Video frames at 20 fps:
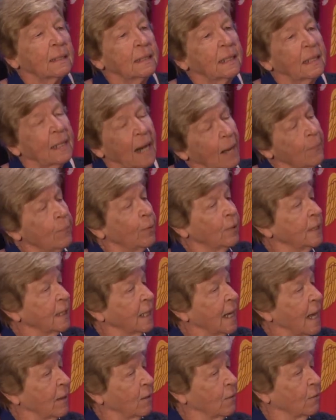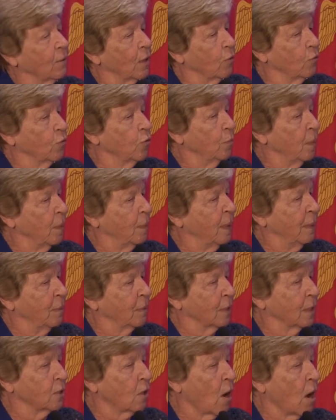can I put together a group of
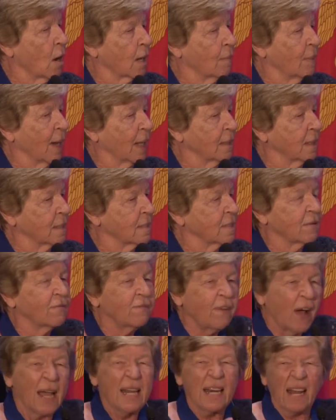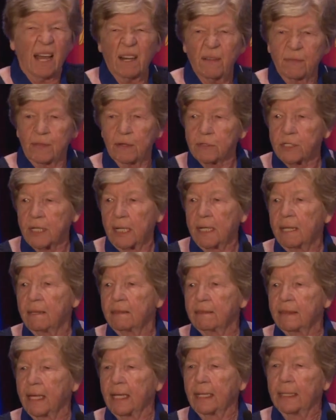people to talk about this, to find out if there's
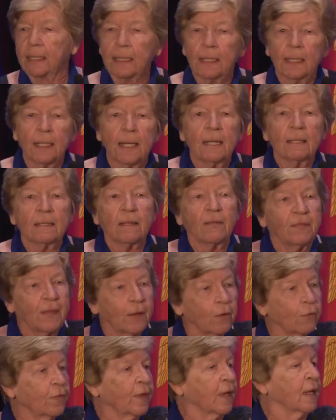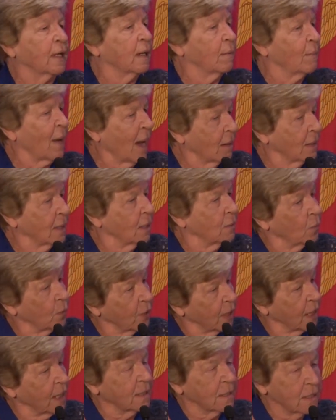anything that they're thinking about,
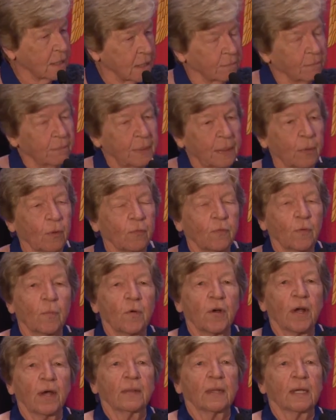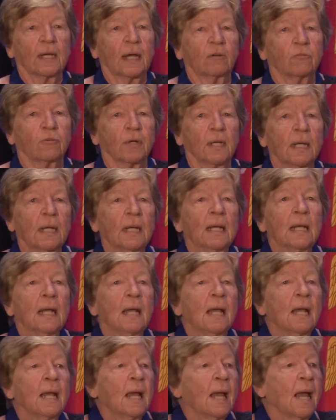bring in some people from around the country.
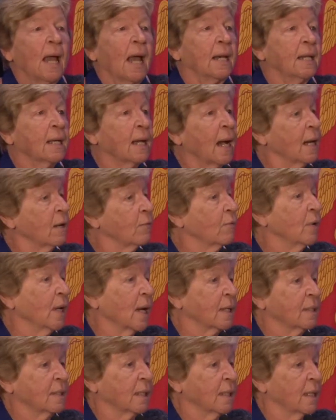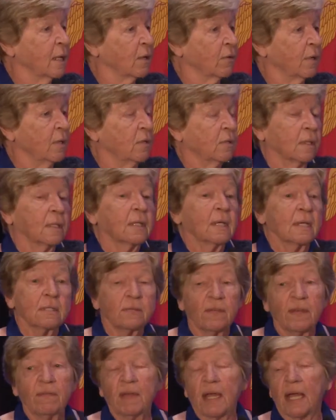And he kind of reluctantly agreed to it,
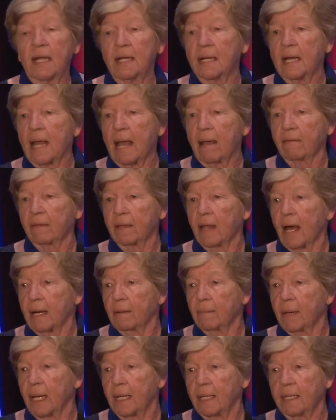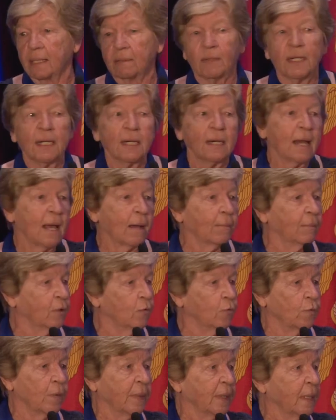because VBA didn't have a lot of money, and we didn't have
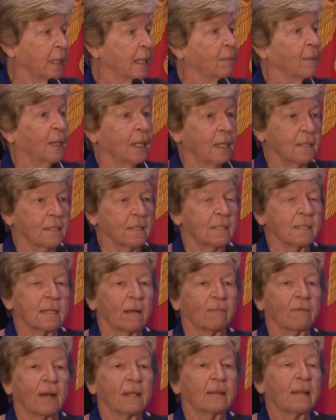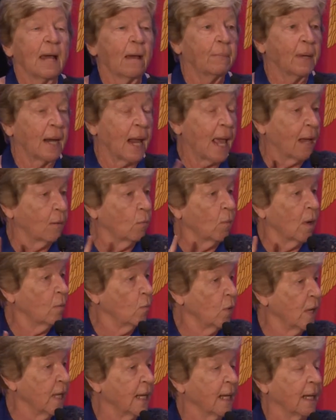blue ribbon committees and stuff like that, but I had
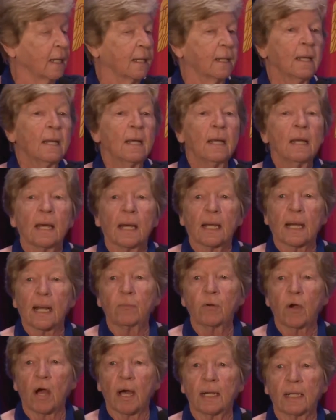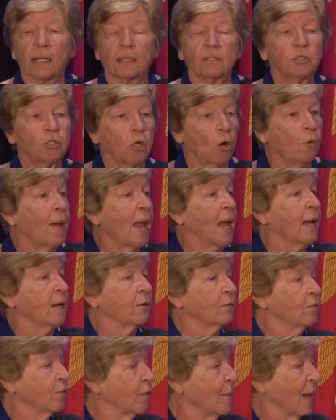one weekend, and I brought in Joe
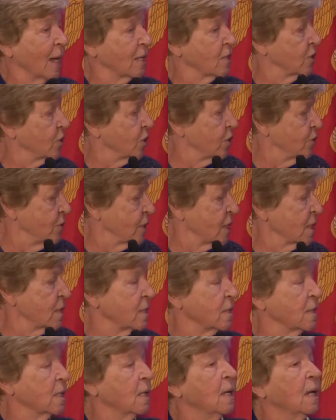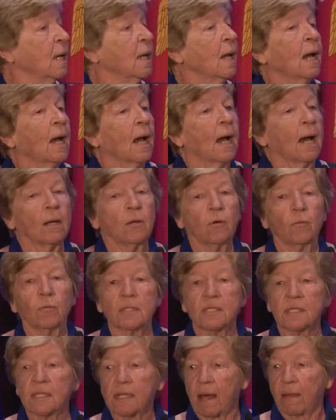Bangert from Massachusetts, who
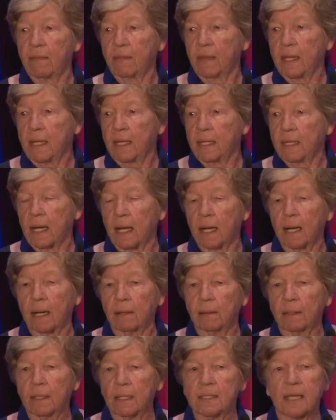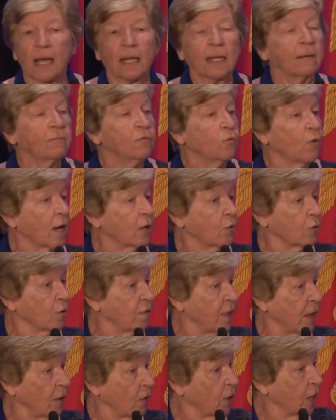was then the executive director
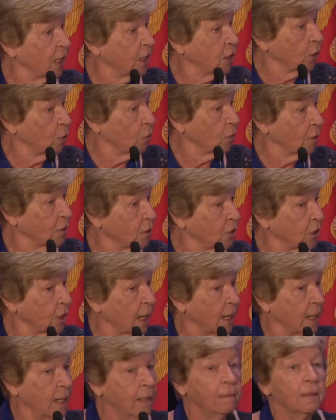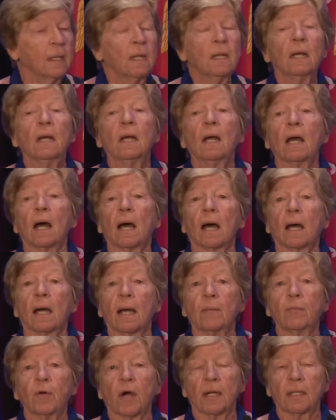of their Agent Orange study.
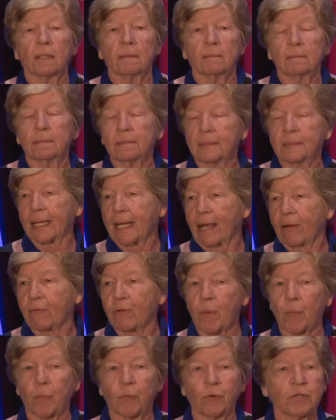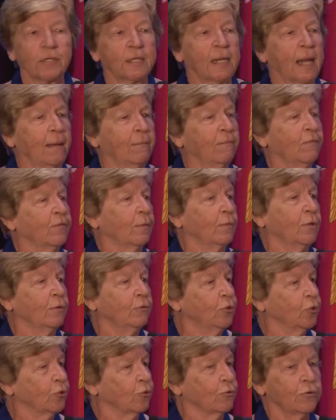I brought in, can't remember his name, from New
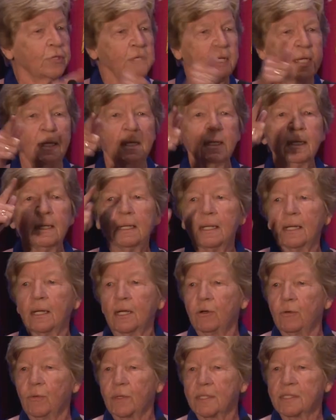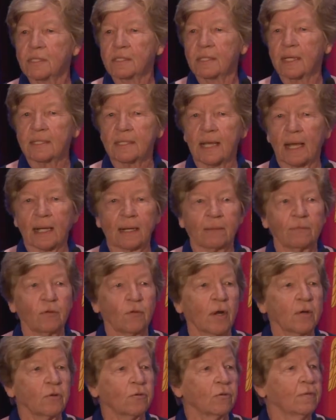Jersey, who was the executive
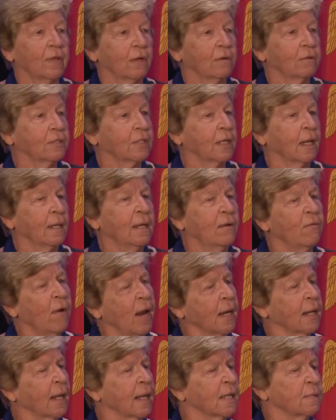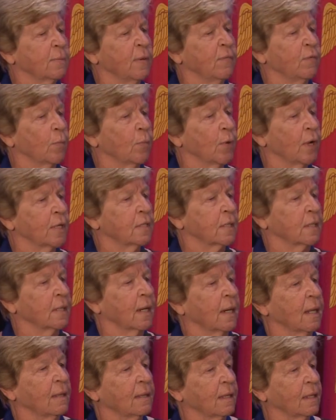director of their study. He ran against me for
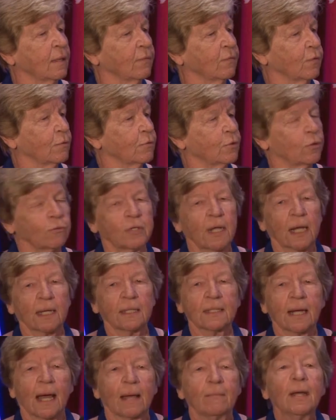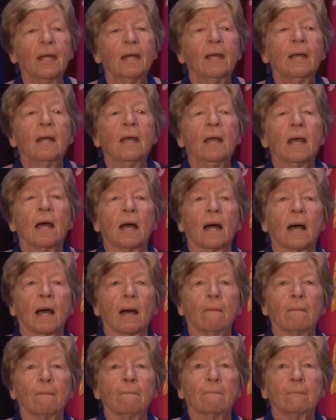president, I think the first or second time.
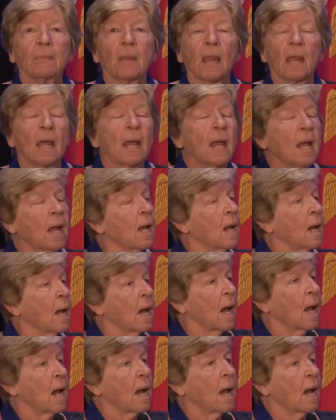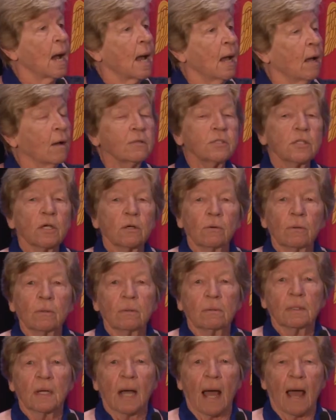I also
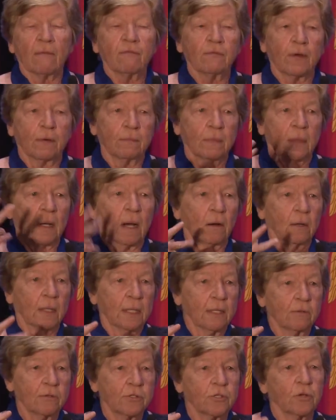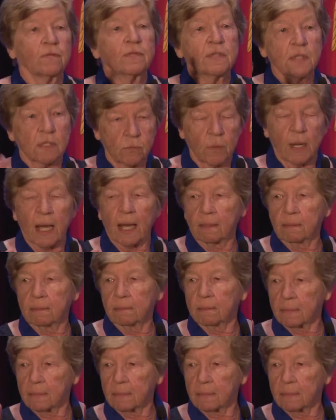got from our legal services, we got